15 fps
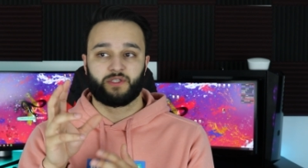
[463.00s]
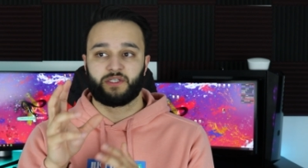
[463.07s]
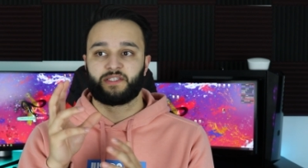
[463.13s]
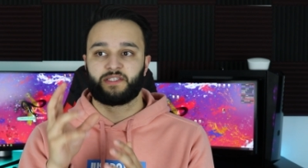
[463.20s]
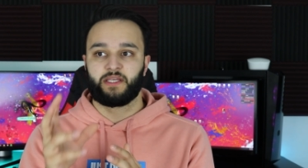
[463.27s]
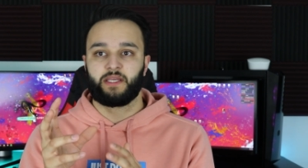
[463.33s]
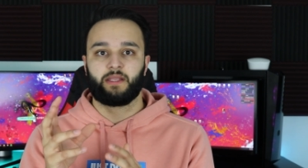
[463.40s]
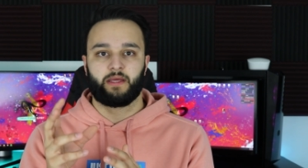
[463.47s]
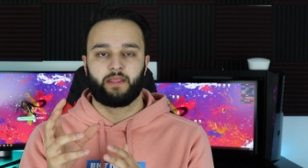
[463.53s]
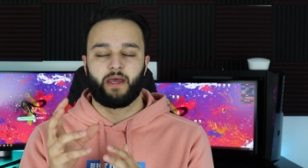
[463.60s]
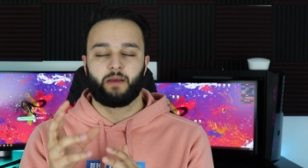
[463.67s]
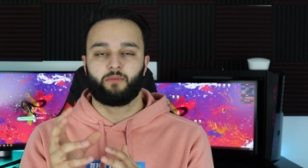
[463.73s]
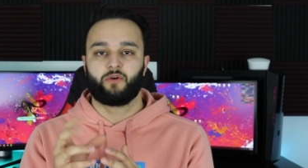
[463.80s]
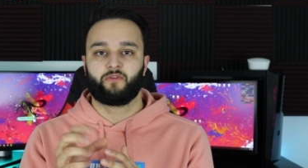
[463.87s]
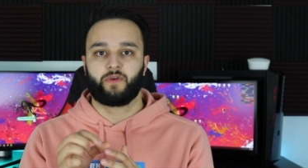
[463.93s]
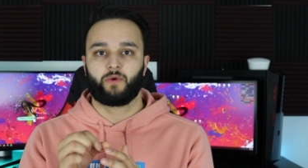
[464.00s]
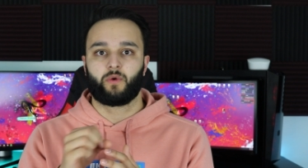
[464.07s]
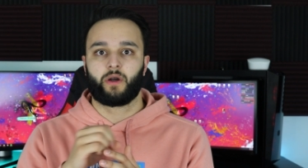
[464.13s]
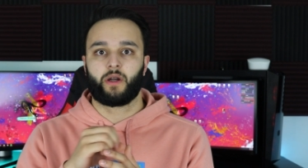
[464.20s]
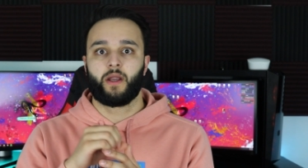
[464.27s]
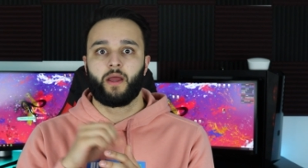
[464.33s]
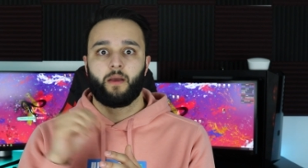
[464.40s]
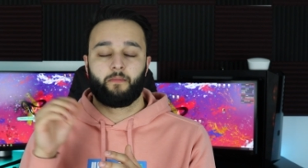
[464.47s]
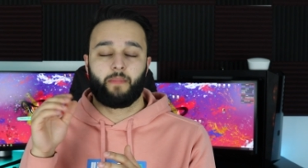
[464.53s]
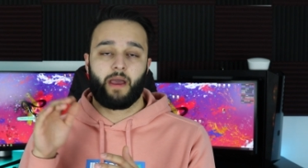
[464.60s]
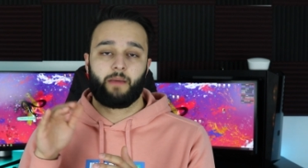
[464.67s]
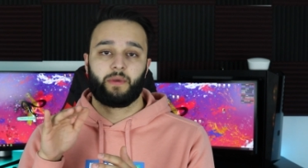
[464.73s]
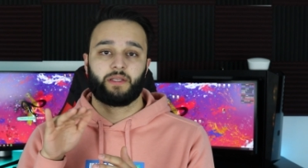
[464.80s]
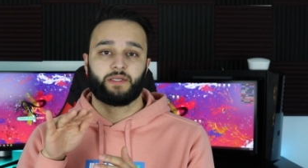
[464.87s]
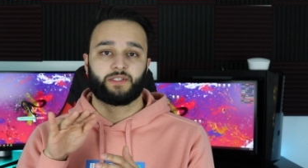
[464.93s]
a scene in that movie where
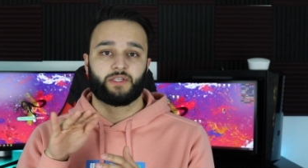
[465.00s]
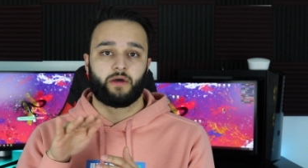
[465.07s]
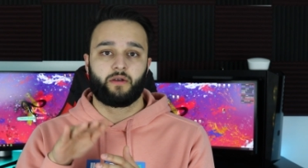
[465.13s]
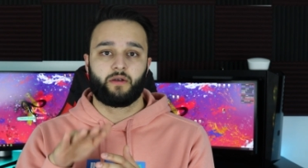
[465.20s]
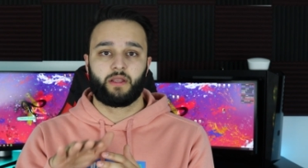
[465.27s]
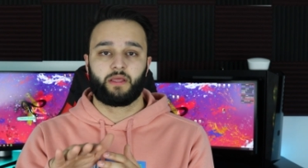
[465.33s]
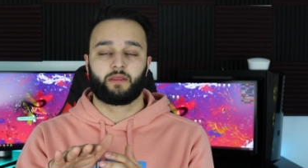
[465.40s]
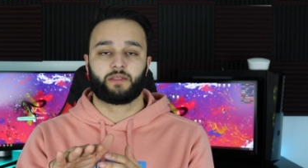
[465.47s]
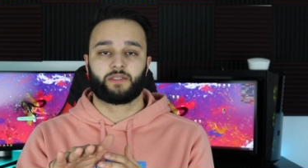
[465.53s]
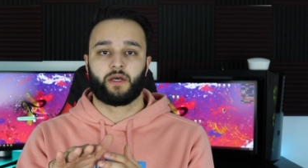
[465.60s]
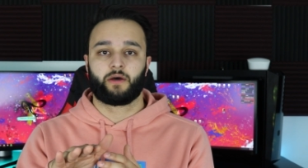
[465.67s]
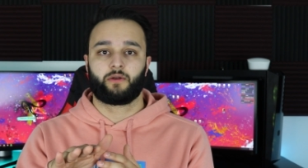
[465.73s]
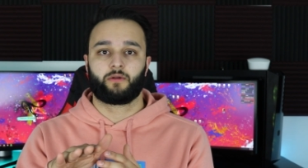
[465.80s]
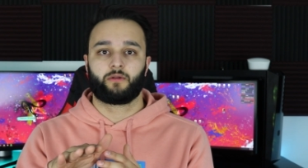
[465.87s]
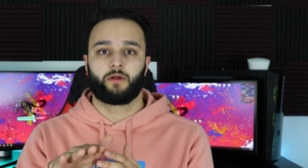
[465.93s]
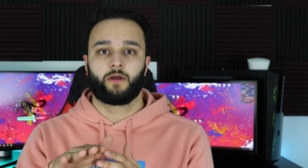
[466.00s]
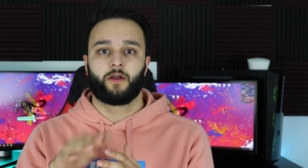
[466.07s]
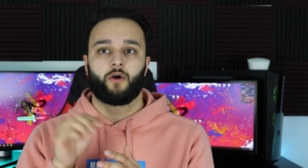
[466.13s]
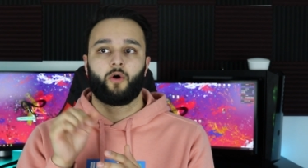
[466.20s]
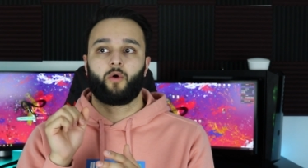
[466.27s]
Batman is underneath a tunnel,